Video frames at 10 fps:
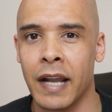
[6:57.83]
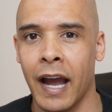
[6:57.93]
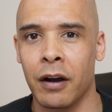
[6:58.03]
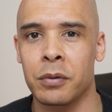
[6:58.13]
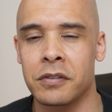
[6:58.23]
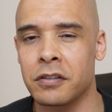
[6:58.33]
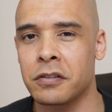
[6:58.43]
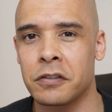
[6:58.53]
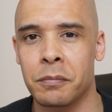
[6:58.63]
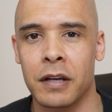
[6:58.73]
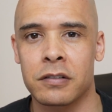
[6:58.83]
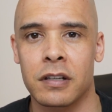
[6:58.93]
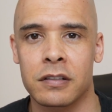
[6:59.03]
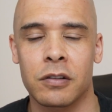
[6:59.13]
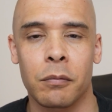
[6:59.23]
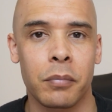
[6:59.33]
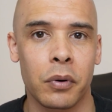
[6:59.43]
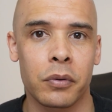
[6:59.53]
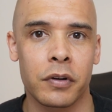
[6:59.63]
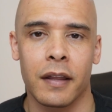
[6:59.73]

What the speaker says: acquisition specialist on board.